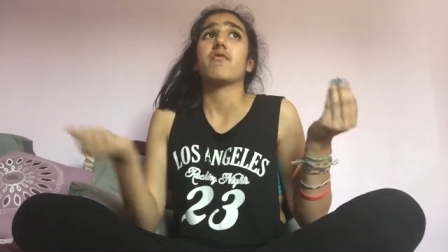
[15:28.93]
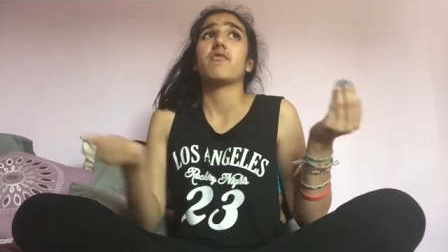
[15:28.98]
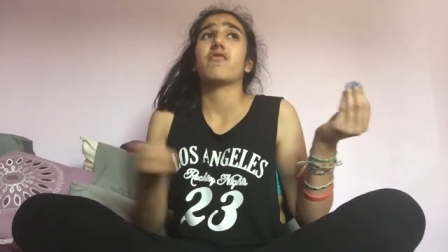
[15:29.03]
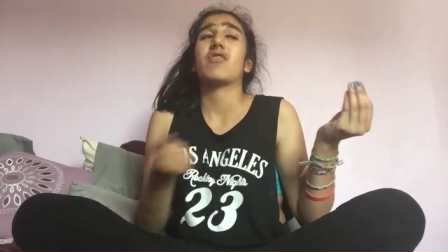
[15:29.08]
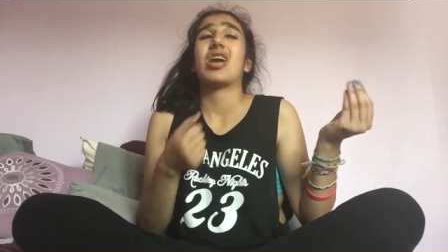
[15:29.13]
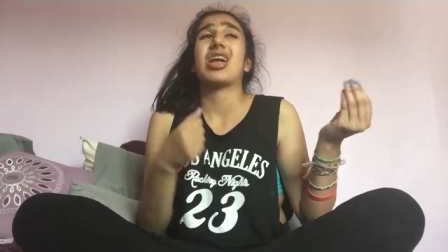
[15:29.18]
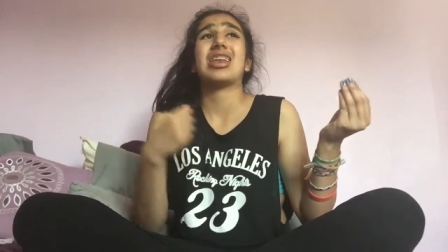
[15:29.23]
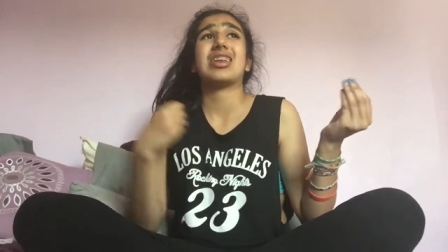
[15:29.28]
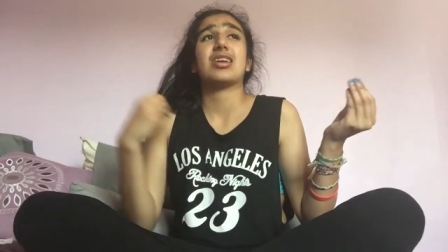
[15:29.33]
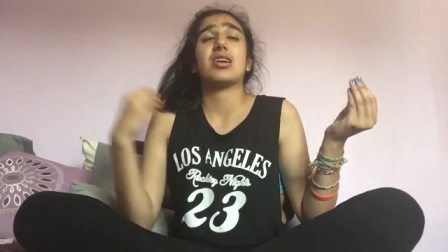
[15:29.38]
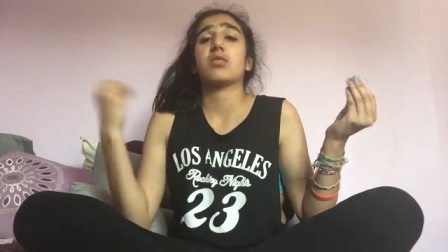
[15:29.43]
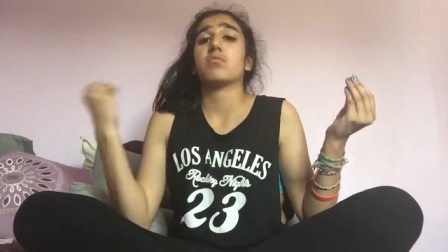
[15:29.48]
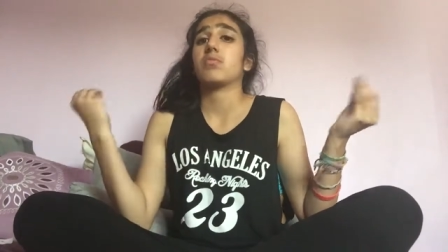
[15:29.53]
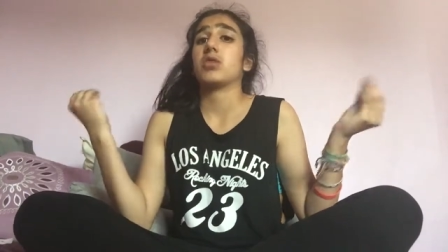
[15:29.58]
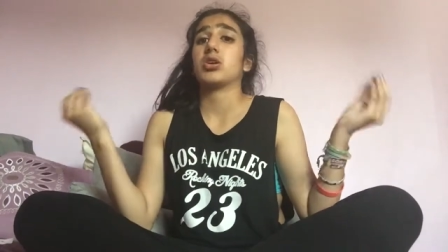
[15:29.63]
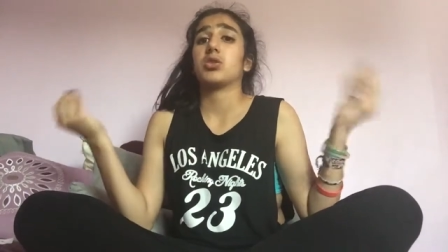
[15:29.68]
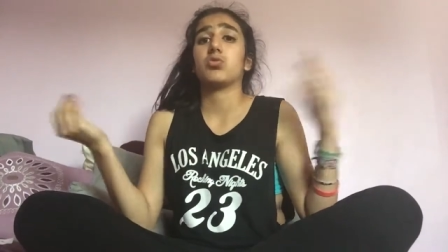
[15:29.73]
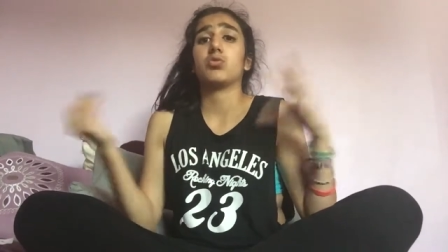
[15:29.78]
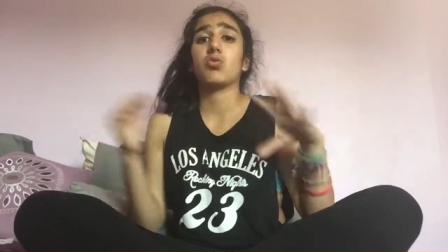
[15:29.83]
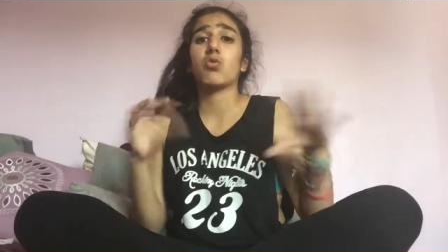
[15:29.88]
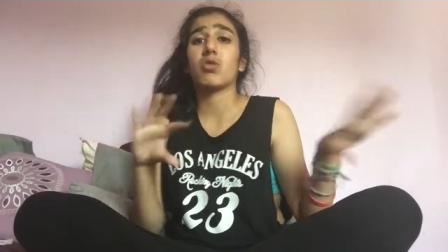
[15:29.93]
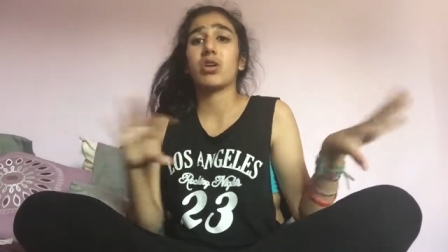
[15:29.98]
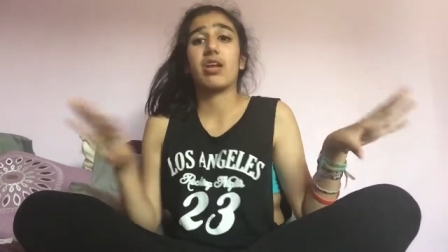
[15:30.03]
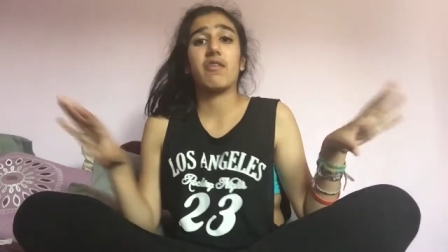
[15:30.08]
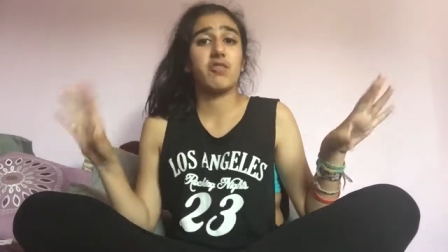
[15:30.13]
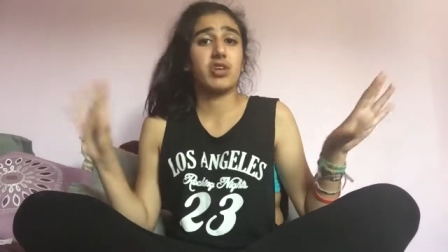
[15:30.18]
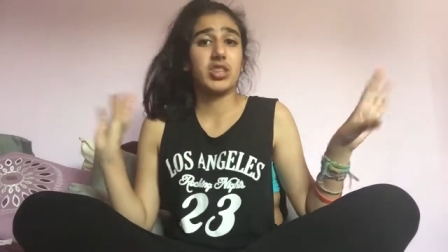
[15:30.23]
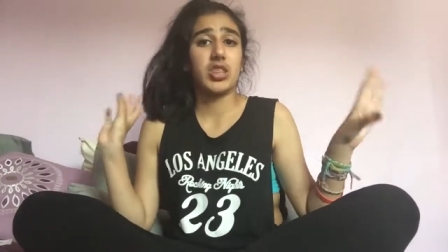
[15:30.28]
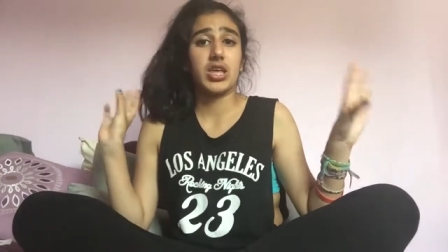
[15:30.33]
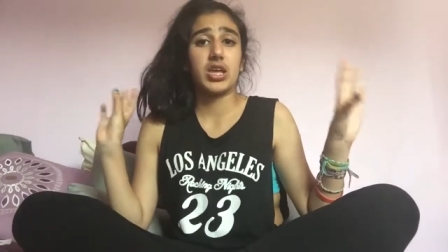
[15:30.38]
friend and my unicorn
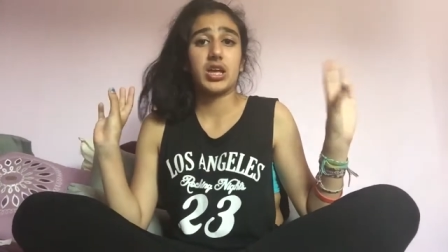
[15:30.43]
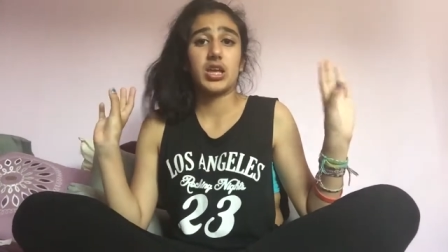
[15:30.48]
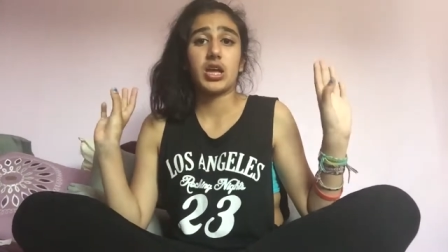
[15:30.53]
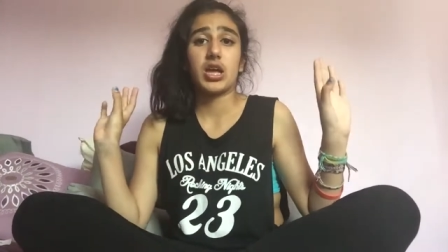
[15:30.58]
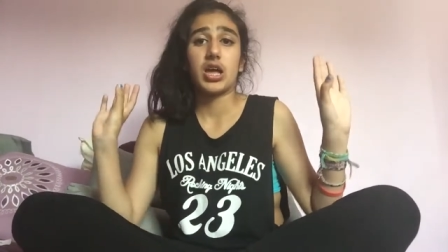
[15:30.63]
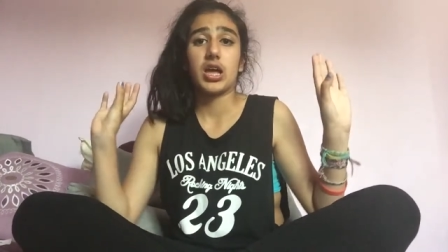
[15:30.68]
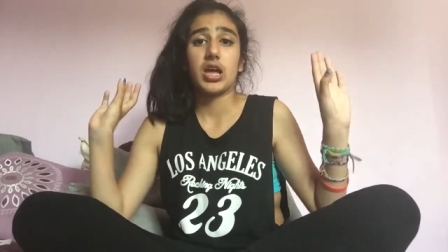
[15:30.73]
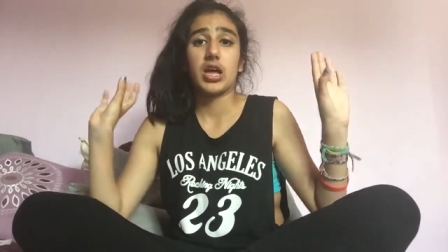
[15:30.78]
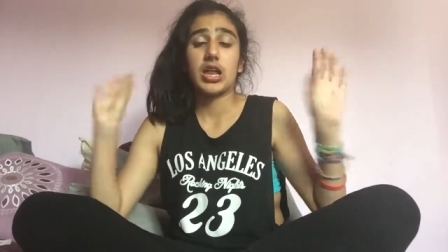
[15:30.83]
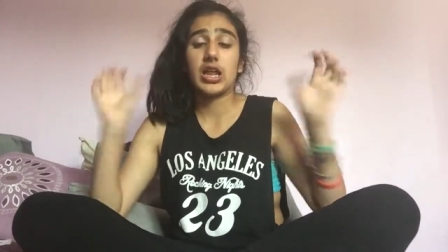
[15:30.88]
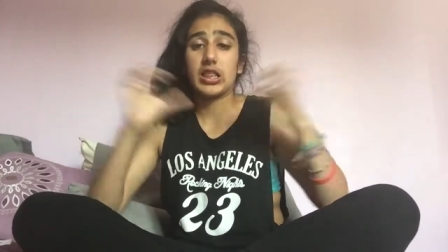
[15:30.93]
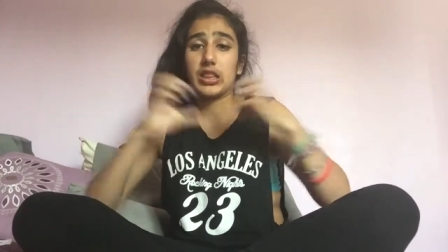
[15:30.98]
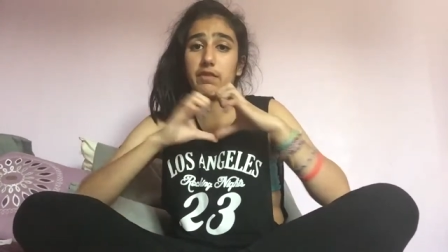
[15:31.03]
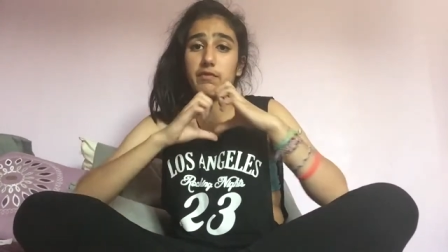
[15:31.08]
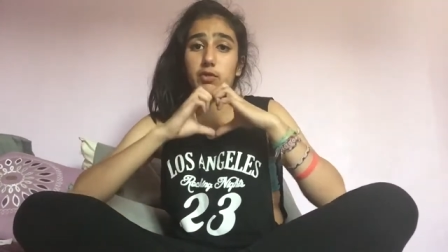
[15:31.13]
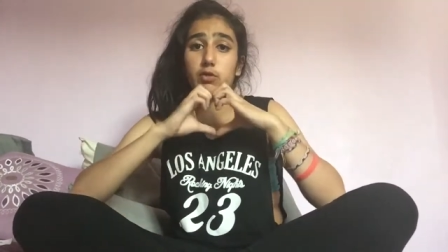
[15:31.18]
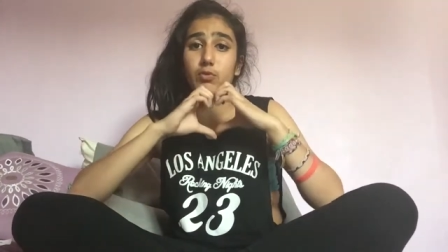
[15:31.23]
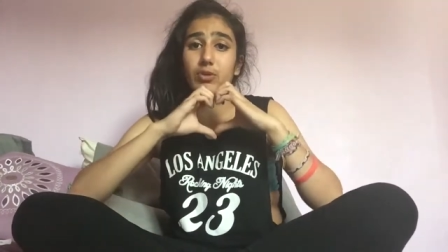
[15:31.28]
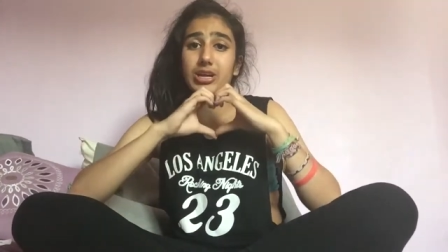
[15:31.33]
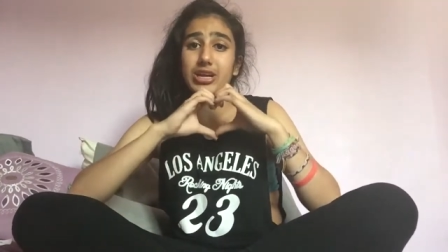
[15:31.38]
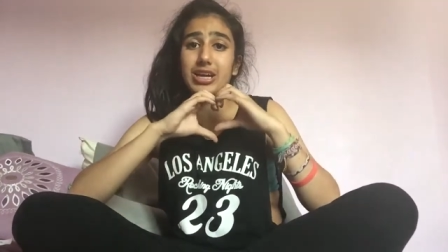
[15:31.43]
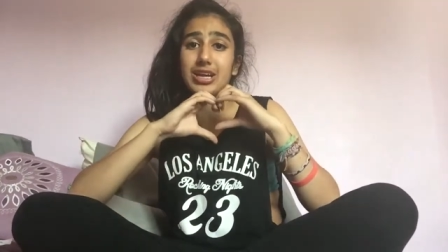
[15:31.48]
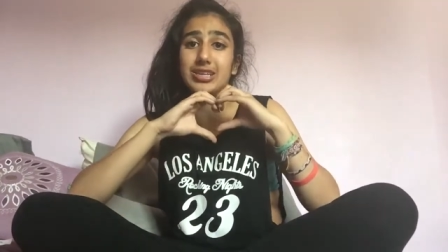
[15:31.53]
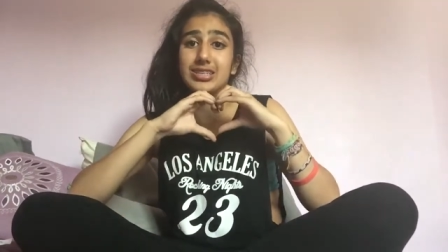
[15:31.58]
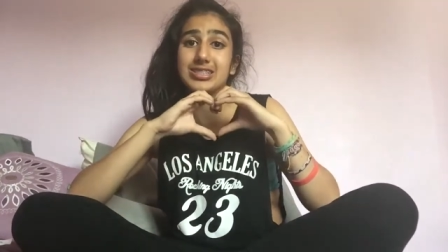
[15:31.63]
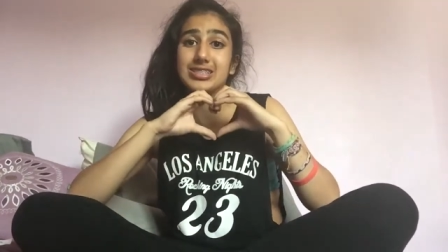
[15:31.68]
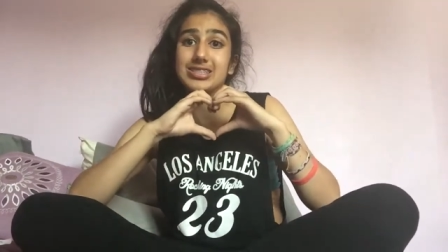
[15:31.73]
everything. And I love you, Ria.